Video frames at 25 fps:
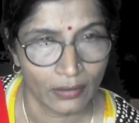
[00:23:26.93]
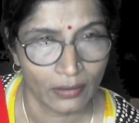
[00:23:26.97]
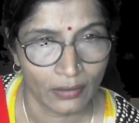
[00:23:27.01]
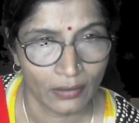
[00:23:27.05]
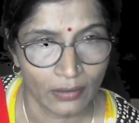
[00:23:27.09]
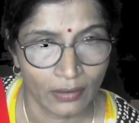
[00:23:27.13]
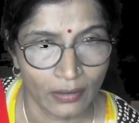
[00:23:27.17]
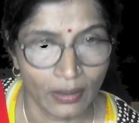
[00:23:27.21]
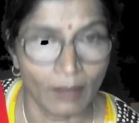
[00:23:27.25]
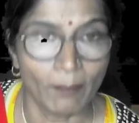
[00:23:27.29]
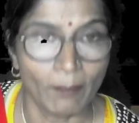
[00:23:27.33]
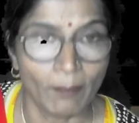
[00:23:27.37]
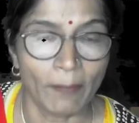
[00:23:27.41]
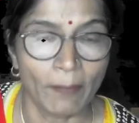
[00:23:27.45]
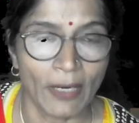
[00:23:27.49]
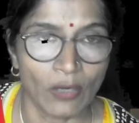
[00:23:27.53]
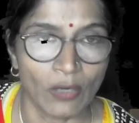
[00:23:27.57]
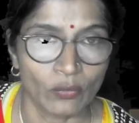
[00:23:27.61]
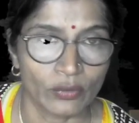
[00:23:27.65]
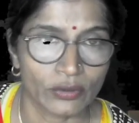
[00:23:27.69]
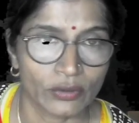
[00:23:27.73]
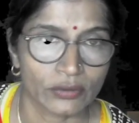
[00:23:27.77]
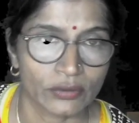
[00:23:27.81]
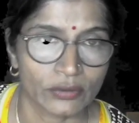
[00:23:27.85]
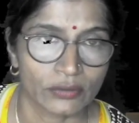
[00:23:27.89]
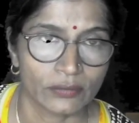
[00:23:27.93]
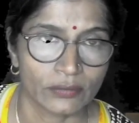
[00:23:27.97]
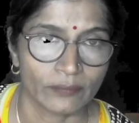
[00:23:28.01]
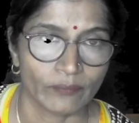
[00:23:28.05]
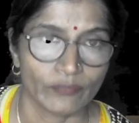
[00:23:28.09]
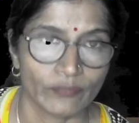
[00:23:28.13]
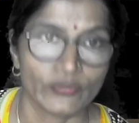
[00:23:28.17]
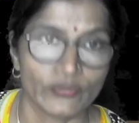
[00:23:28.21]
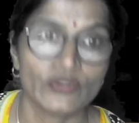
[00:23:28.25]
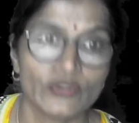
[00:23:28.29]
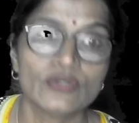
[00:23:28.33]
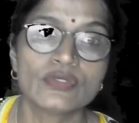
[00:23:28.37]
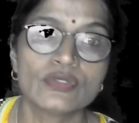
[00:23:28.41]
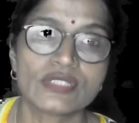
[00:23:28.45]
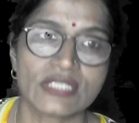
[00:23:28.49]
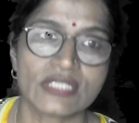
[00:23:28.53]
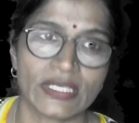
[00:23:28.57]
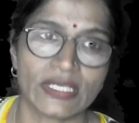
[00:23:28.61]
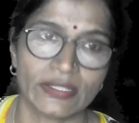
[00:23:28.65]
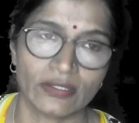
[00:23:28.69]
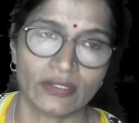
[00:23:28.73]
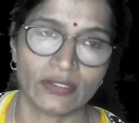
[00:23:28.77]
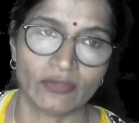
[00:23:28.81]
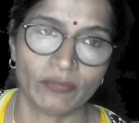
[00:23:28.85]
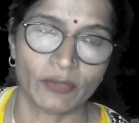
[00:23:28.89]
compound. New set
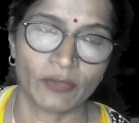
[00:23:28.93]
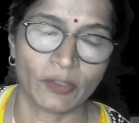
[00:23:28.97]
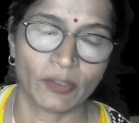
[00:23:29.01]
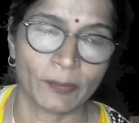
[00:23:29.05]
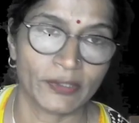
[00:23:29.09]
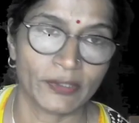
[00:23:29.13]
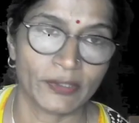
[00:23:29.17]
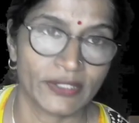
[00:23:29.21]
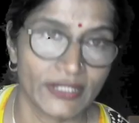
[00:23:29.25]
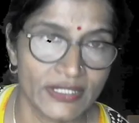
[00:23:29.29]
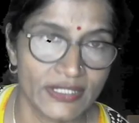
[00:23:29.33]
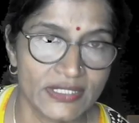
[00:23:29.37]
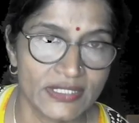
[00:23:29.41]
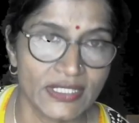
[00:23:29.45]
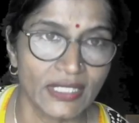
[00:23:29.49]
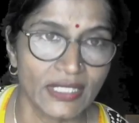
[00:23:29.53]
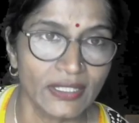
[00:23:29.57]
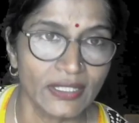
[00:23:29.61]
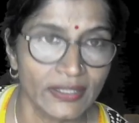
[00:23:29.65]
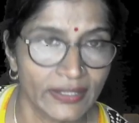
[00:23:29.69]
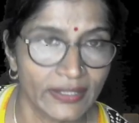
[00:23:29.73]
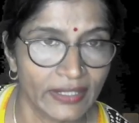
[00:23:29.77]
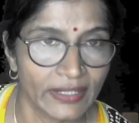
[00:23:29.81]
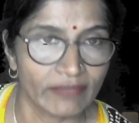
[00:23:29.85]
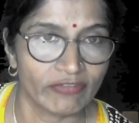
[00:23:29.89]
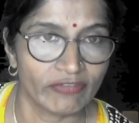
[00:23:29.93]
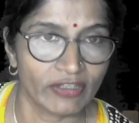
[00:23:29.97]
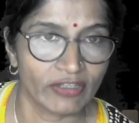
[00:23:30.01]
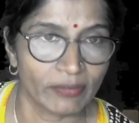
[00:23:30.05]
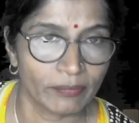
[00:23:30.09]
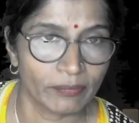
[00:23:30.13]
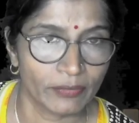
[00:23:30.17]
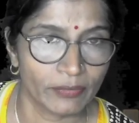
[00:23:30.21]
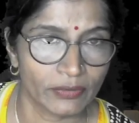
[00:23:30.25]
of properties are developed.